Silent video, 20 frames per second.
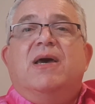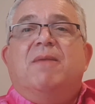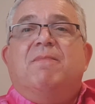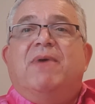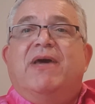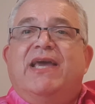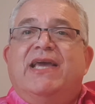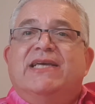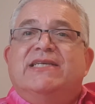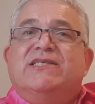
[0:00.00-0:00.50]

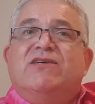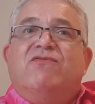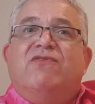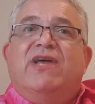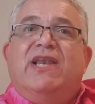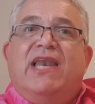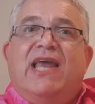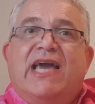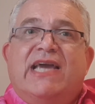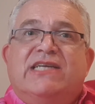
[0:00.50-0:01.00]
but he is a
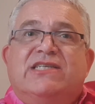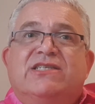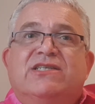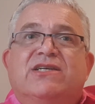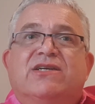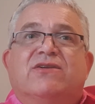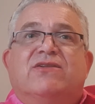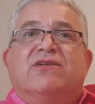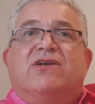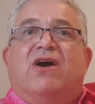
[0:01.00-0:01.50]

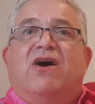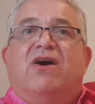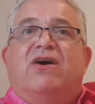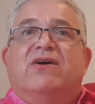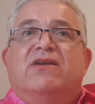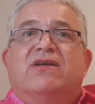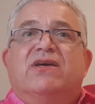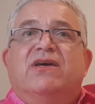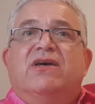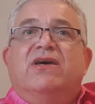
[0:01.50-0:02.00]
relational
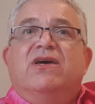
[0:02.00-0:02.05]
God